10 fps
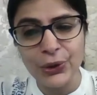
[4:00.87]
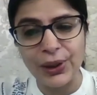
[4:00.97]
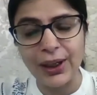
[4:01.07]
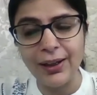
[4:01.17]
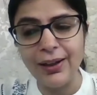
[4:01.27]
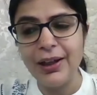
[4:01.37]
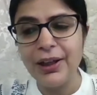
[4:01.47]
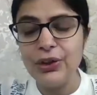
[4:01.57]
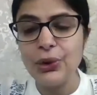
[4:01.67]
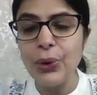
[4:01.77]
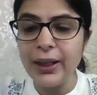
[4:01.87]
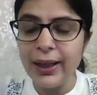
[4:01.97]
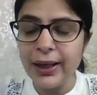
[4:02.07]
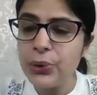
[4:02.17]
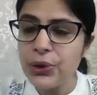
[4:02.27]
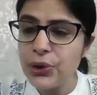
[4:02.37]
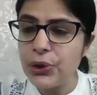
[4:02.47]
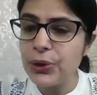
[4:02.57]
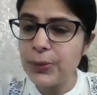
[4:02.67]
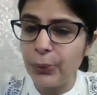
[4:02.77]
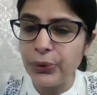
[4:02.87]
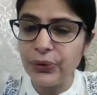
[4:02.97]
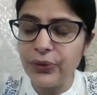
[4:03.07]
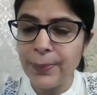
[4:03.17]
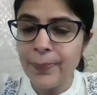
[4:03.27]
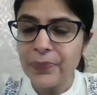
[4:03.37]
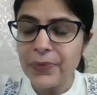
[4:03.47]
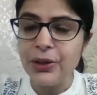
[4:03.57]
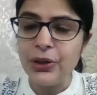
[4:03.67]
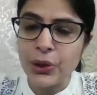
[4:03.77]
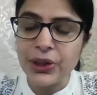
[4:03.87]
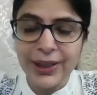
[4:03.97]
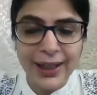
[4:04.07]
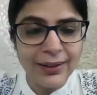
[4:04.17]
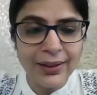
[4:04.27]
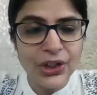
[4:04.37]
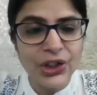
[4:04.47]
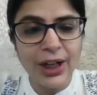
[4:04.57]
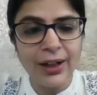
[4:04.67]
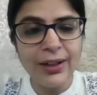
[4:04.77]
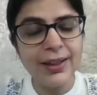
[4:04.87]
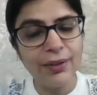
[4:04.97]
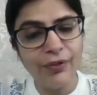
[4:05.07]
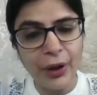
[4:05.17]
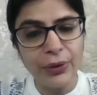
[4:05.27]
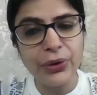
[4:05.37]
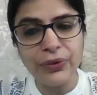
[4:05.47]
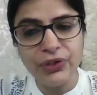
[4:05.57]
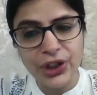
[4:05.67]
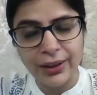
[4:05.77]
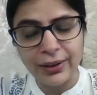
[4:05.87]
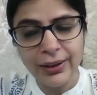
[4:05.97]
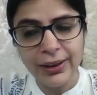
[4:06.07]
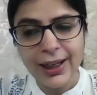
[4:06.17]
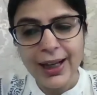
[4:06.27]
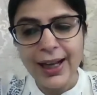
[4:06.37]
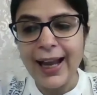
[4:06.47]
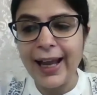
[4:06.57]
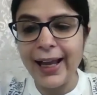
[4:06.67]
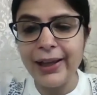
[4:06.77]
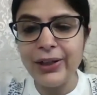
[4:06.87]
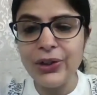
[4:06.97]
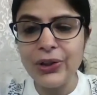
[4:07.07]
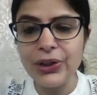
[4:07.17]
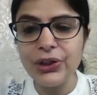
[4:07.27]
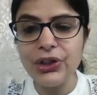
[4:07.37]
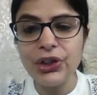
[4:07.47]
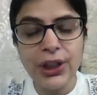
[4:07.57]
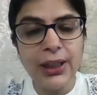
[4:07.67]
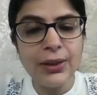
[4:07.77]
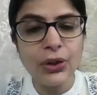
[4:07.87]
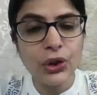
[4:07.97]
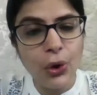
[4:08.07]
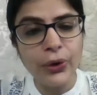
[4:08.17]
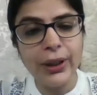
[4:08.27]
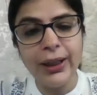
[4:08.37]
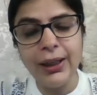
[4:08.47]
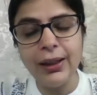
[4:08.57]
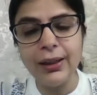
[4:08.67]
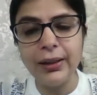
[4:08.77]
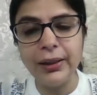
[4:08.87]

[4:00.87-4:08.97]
today. So I'd like to introduce both of them. Dr. Nandita Shah is the founder of SHARAN, and she strongly